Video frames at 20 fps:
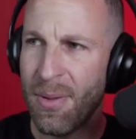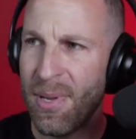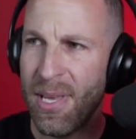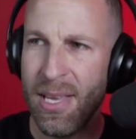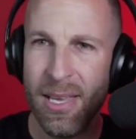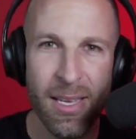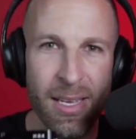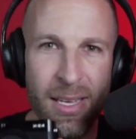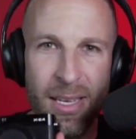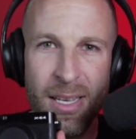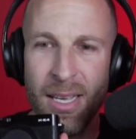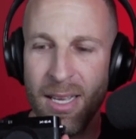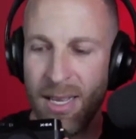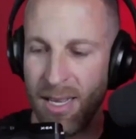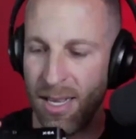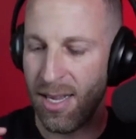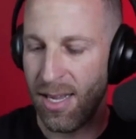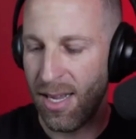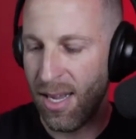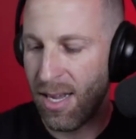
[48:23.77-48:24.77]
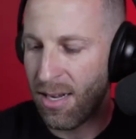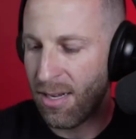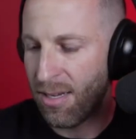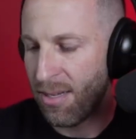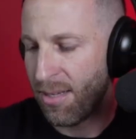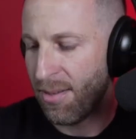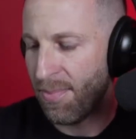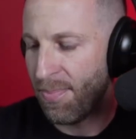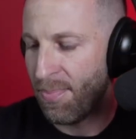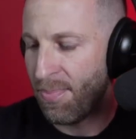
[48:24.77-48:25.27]
Be, oh,
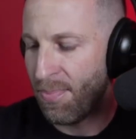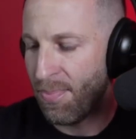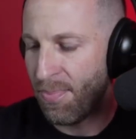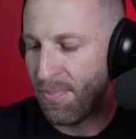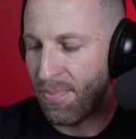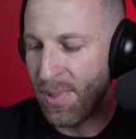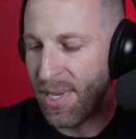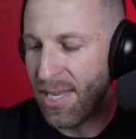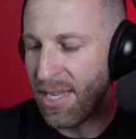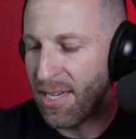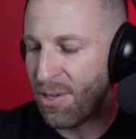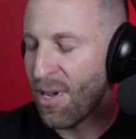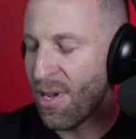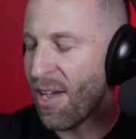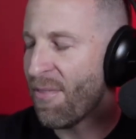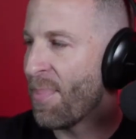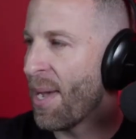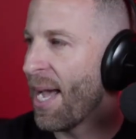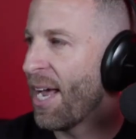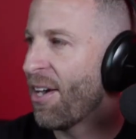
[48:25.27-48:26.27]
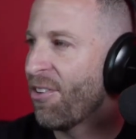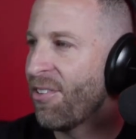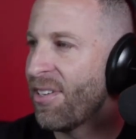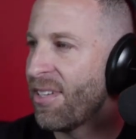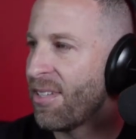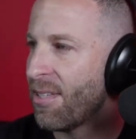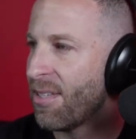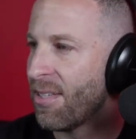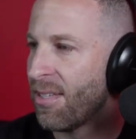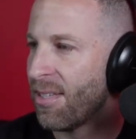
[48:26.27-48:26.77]
Bean, do you have
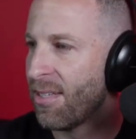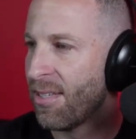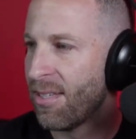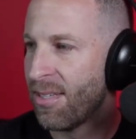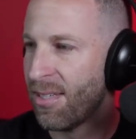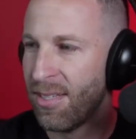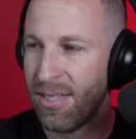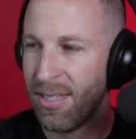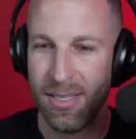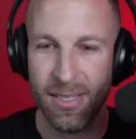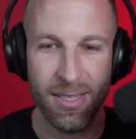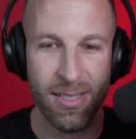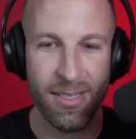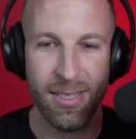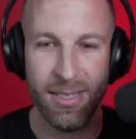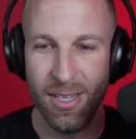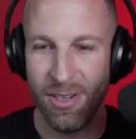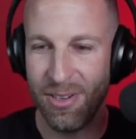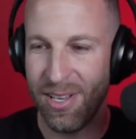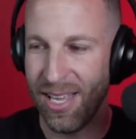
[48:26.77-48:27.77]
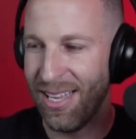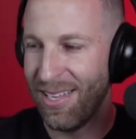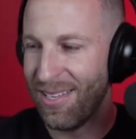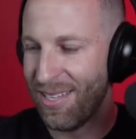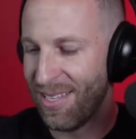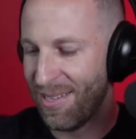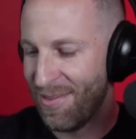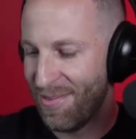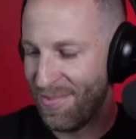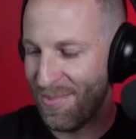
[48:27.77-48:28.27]
batteries?
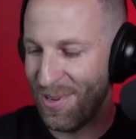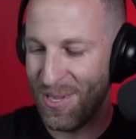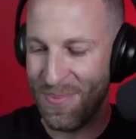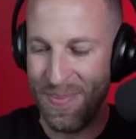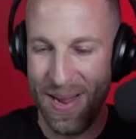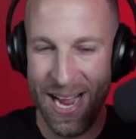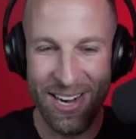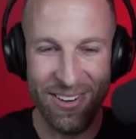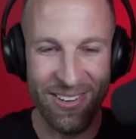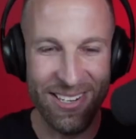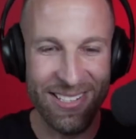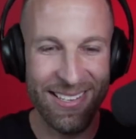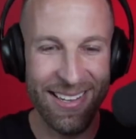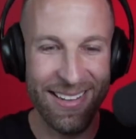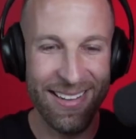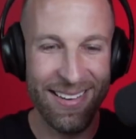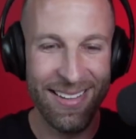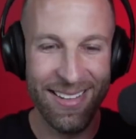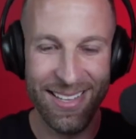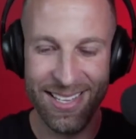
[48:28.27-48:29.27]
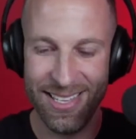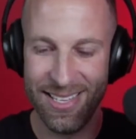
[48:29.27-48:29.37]
Okay. Puts batteries in.